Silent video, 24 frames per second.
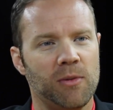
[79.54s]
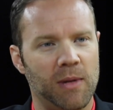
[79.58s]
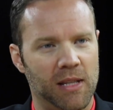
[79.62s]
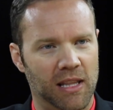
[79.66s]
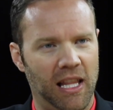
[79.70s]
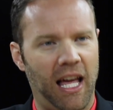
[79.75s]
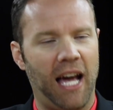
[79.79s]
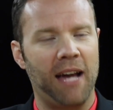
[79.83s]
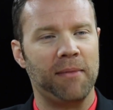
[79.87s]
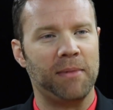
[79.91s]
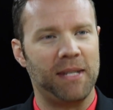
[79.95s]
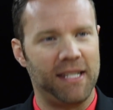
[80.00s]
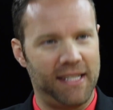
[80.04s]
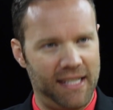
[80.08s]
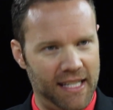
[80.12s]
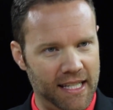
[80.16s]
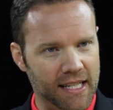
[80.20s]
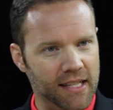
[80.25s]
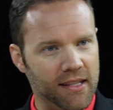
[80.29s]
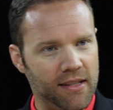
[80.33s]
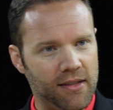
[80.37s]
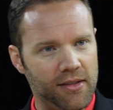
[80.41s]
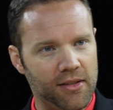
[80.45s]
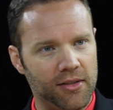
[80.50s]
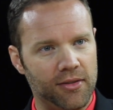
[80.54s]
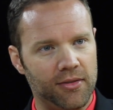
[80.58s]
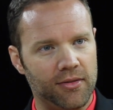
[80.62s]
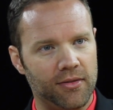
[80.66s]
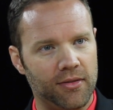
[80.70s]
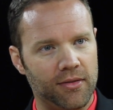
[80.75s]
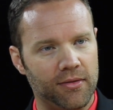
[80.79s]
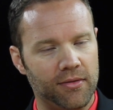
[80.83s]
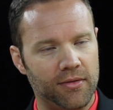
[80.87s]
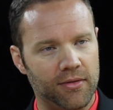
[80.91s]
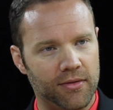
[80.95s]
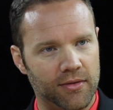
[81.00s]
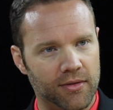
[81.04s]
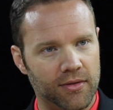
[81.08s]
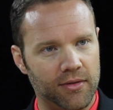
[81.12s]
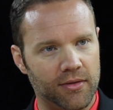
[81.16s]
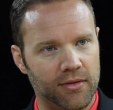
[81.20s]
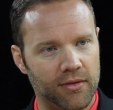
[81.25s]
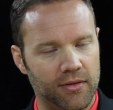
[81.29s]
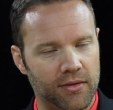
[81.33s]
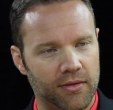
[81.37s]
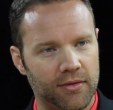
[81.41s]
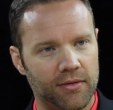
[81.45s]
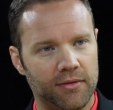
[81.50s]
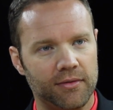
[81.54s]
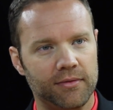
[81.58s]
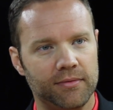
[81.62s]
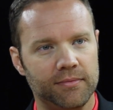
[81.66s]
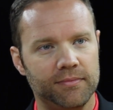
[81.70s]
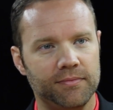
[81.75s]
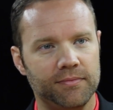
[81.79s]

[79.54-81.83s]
Do you mean Lyme disease? Lyme disease, which is a big